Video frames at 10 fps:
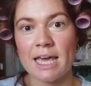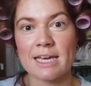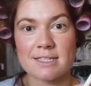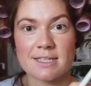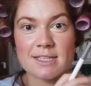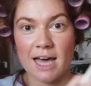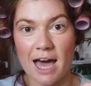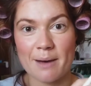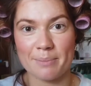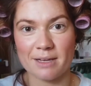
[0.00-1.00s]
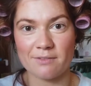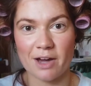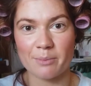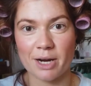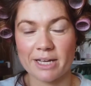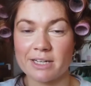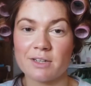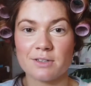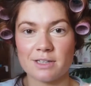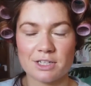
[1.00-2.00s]
His is the heartbeat vibrate, and
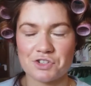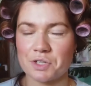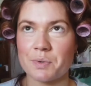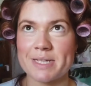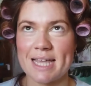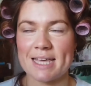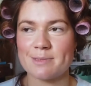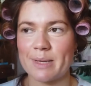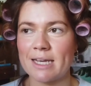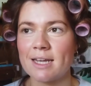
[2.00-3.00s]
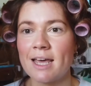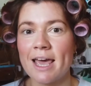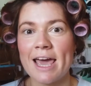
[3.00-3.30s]
it literally always has been.